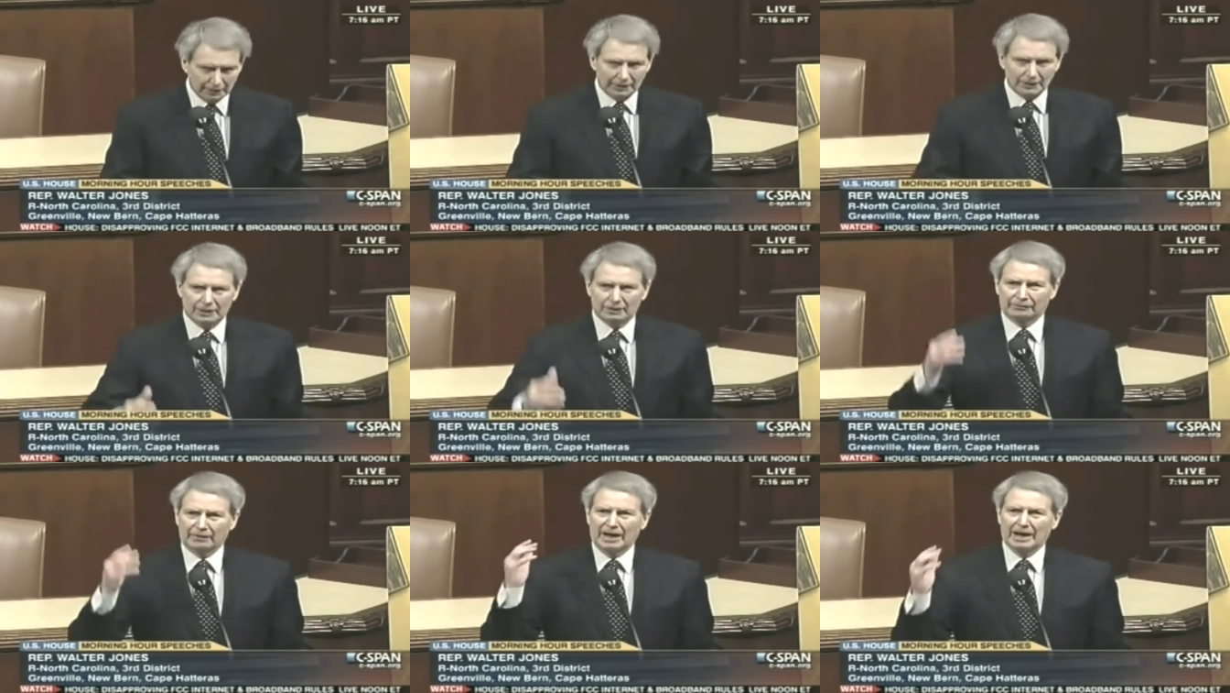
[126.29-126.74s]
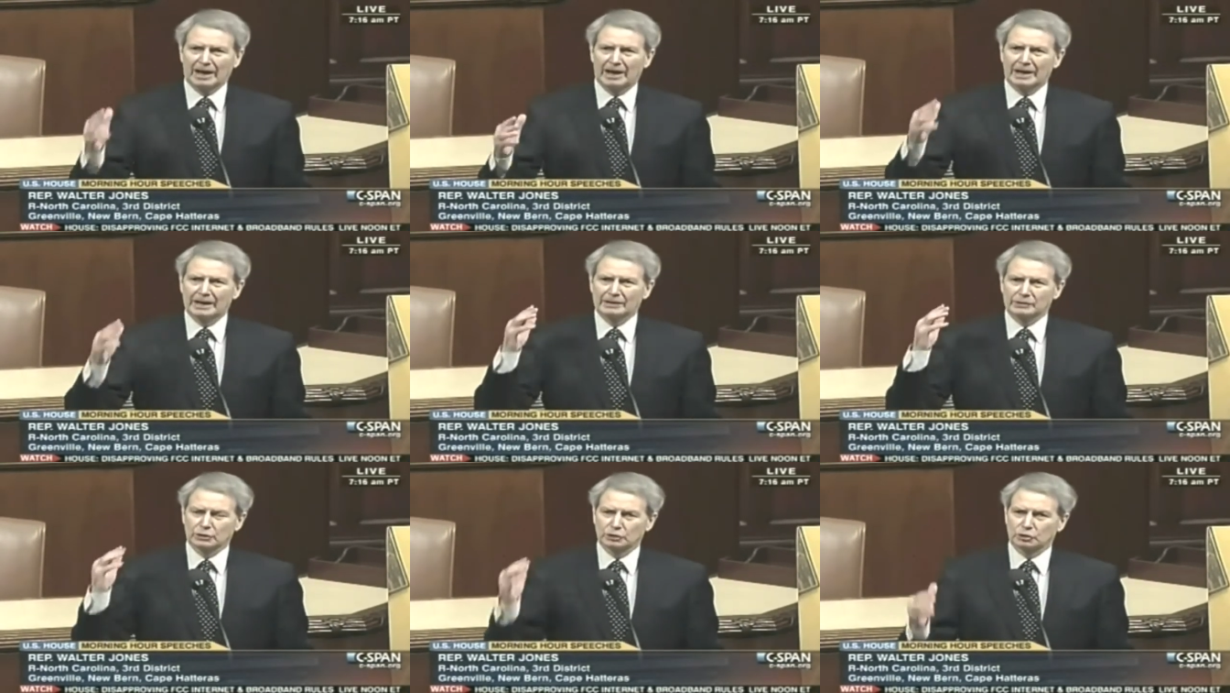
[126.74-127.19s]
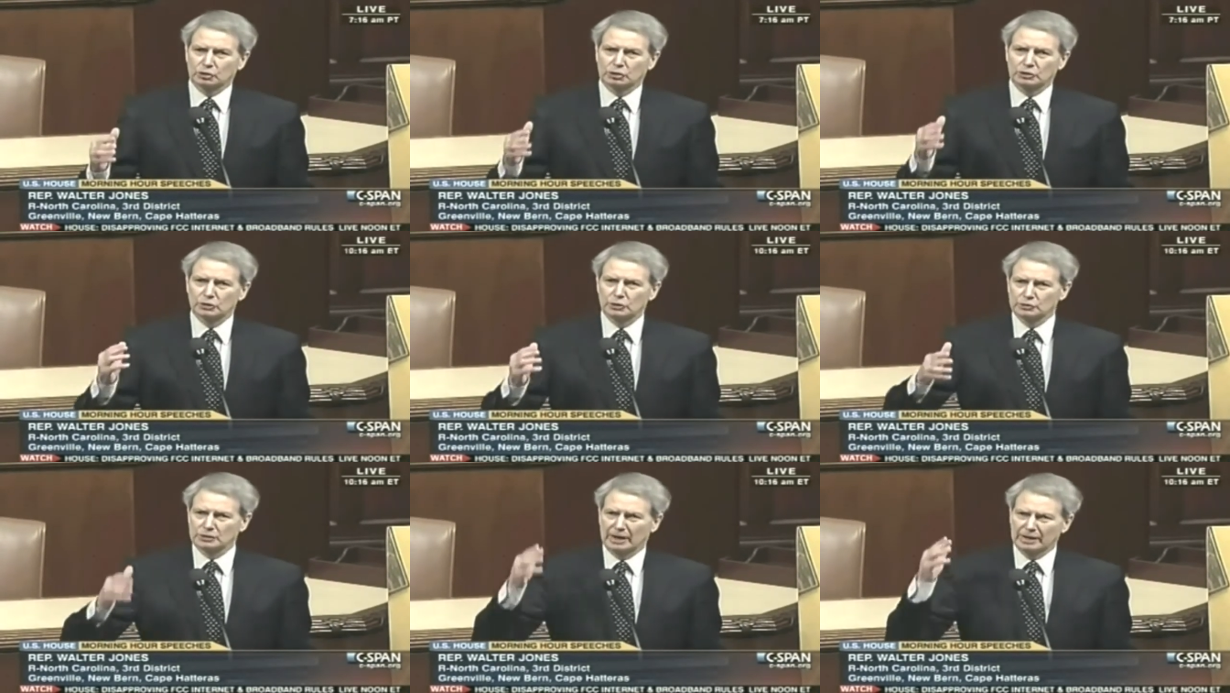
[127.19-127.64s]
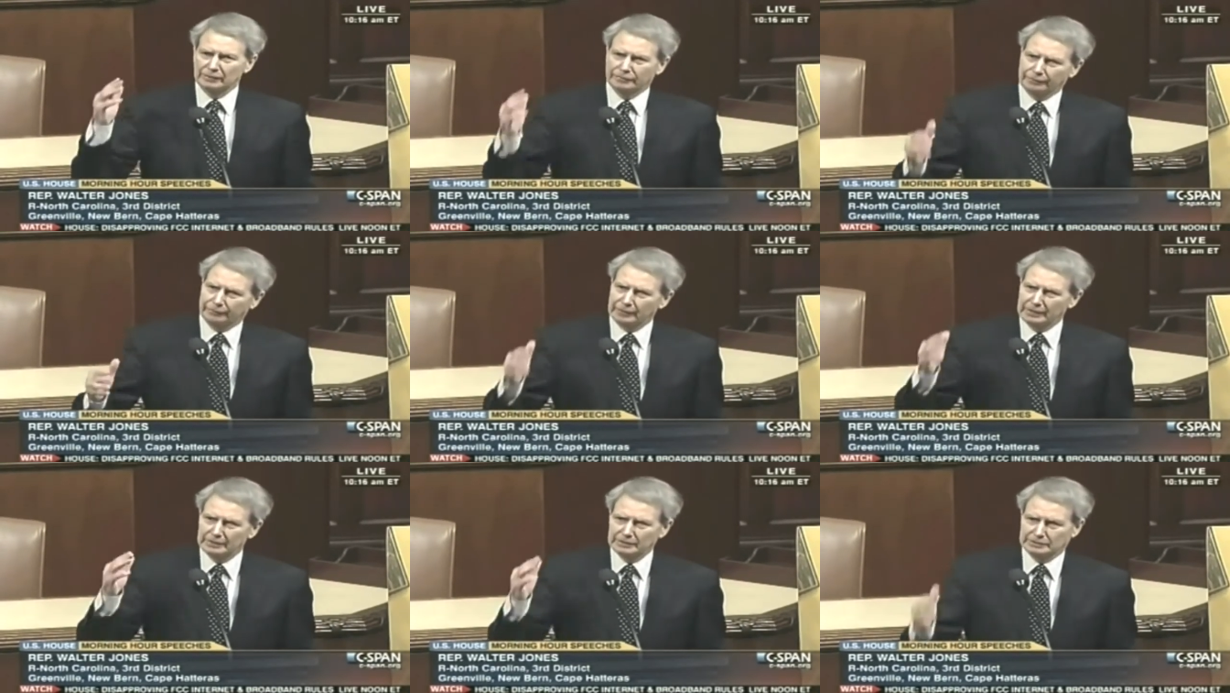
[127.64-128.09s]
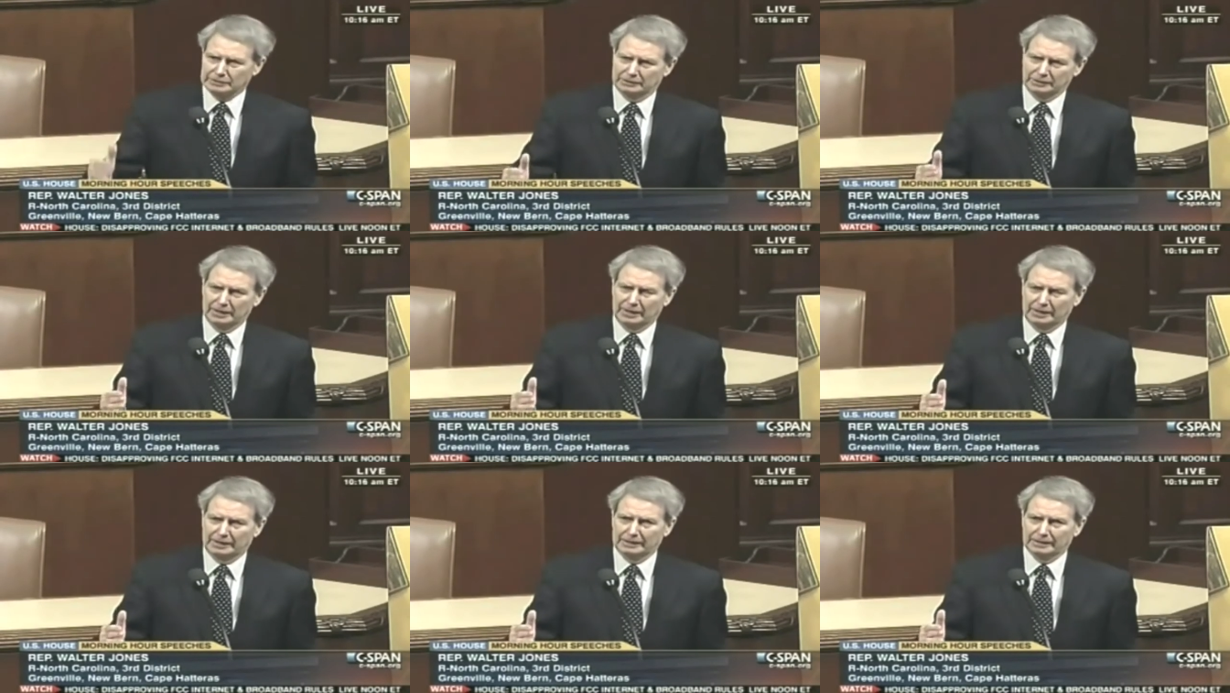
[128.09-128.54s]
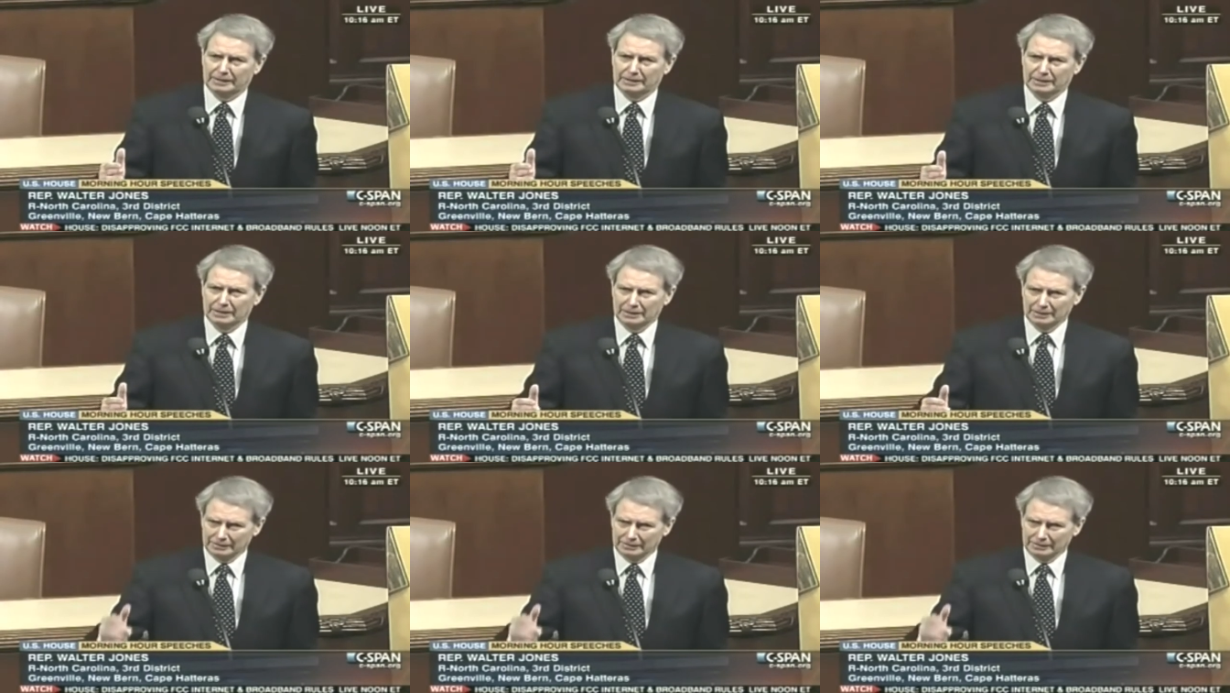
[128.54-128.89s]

If I had to choose a friend today,